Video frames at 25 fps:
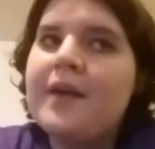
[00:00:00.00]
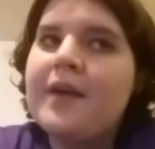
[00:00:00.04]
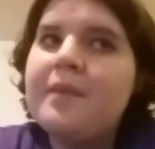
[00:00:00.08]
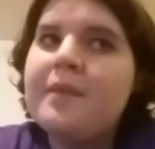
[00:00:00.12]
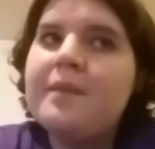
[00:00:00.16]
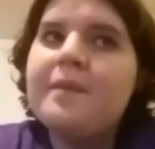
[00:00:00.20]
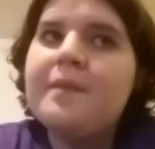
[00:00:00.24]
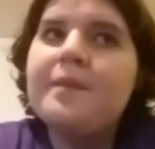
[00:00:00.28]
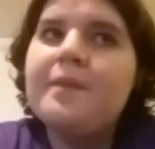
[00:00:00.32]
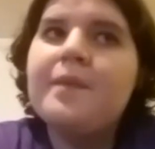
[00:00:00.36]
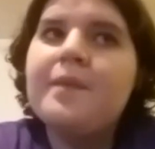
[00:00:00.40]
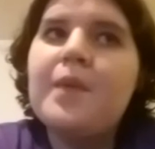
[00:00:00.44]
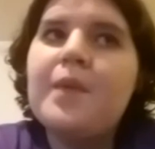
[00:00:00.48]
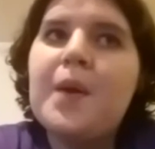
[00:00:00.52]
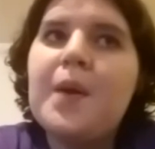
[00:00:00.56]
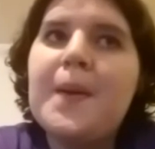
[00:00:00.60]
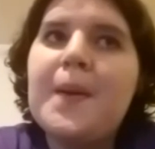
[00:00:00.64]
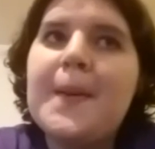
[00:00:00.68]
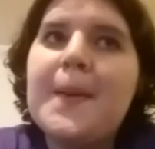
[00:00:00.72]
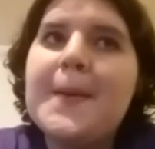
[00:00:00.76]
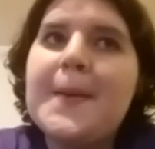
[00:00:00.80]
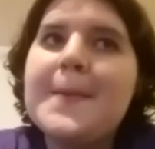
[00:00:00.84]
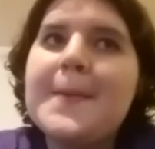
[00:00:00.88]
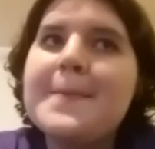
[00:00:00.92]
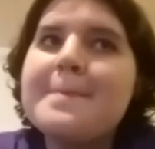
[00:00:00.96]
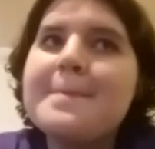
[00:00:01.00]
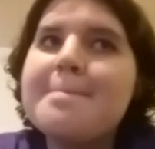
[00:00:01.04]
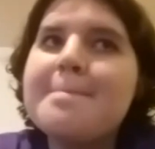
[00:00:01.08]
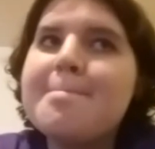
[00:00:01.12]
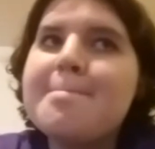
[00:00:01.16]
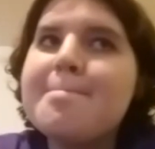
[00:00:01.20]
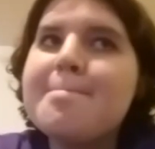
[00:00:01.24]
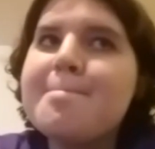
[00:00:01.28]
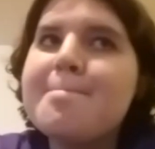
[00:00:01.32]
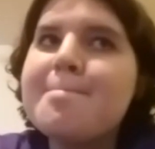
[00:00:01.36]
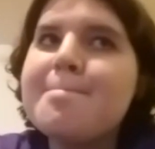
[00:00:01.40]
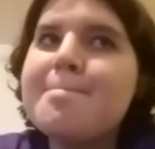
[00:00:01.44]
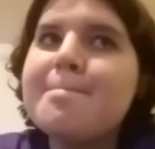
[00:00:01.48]
able to do these
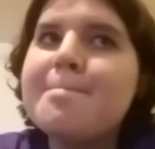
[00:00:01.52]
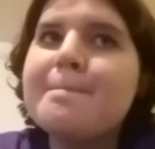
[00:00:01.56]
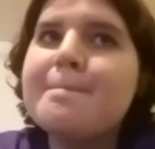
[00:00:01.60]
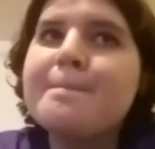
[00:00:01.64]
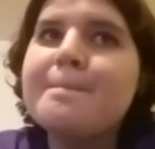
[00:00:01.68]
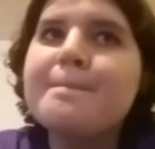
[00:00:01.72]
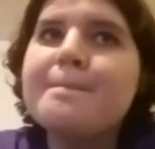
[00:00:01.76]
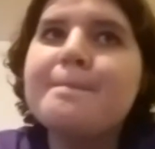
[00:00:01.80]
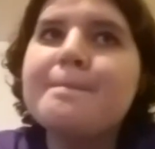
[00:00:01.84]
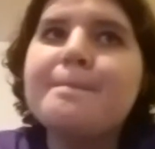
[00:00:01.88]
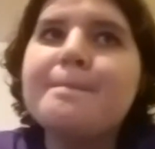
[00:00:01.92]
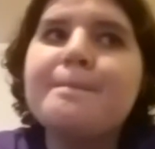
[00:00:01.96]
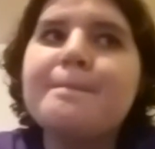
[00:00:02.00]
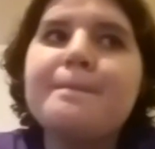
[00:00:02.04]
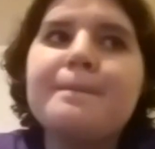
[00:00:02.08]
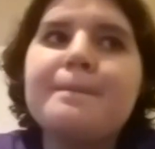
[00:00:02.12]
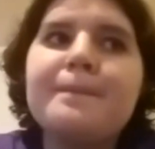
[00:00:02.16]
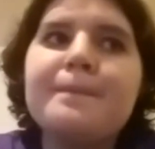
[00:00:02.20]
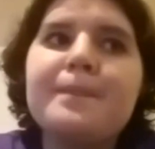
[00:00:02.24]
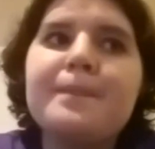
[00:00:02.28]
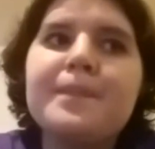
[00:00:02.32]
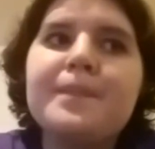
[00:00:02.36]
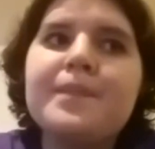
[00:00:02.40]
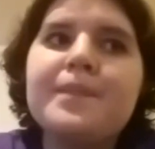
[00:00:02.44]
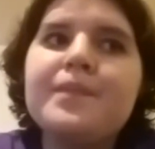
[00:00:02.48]
physical things that they can